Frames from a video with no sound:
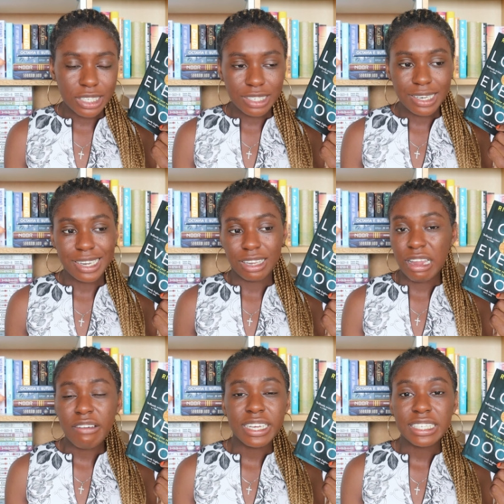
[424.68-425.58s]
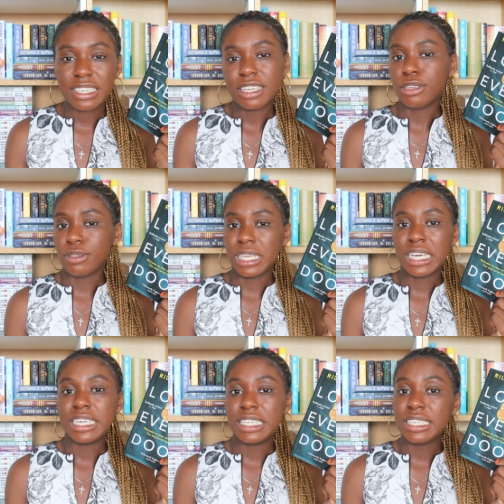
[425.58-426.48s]
I just didn't love it and I don't
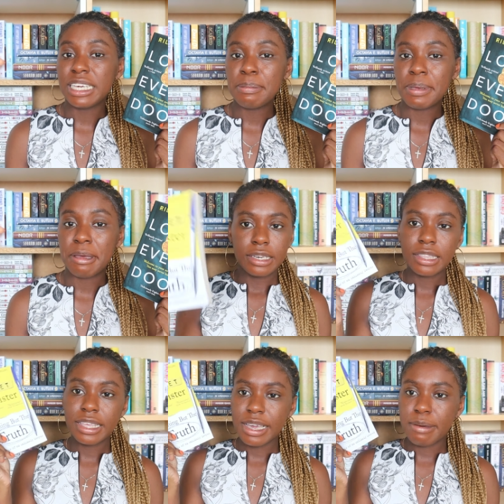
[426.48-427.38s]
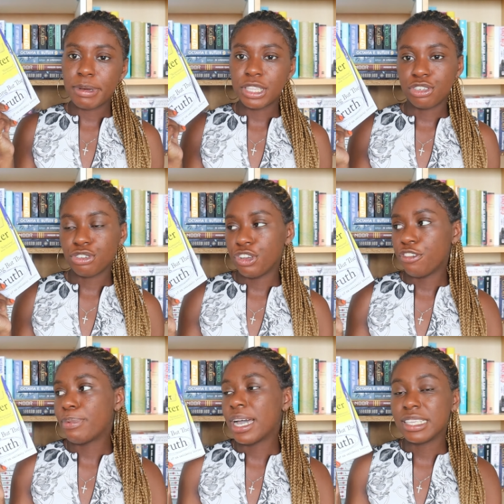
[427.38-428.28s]
think I need to keep it. Nothing But the
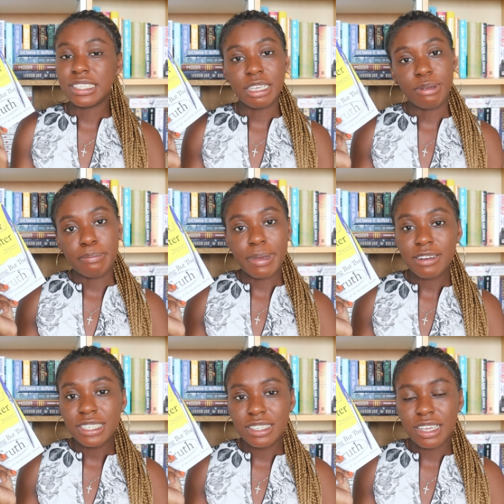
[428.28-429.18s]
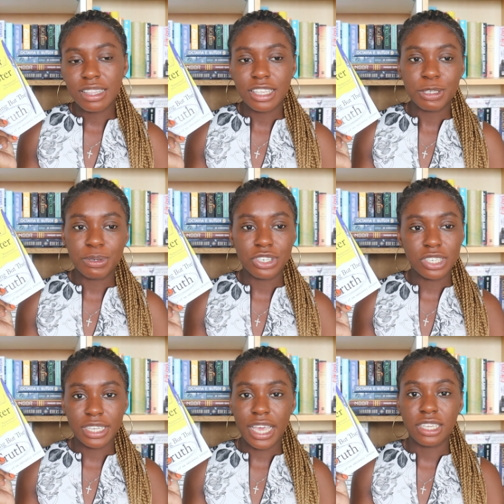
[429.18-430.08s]
Truth by The Secret Barrister. This was
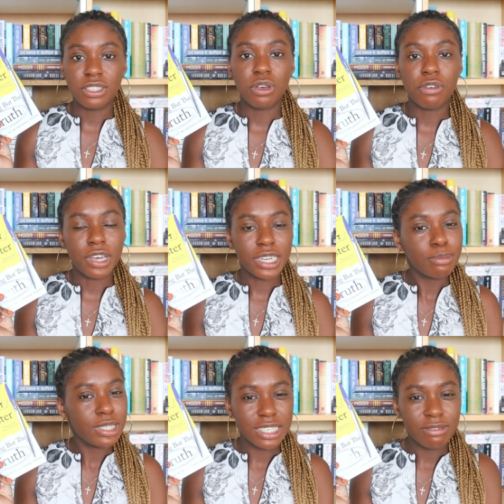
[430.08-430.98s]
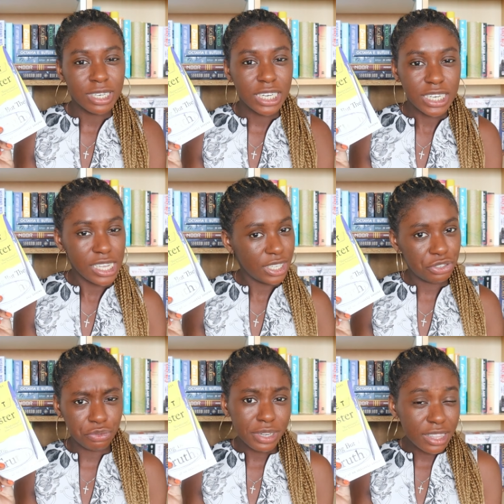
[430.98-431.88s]
just a case of I didn't really need
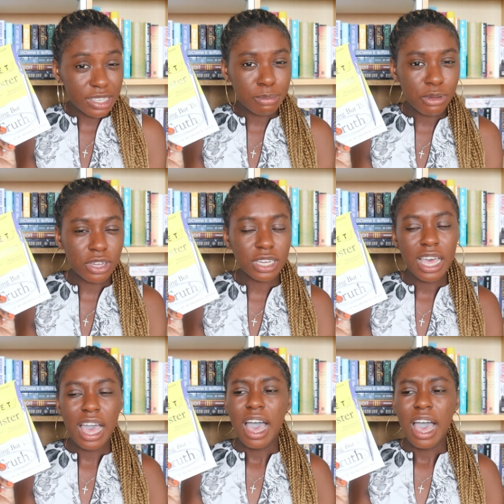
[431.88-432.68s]
to read this book.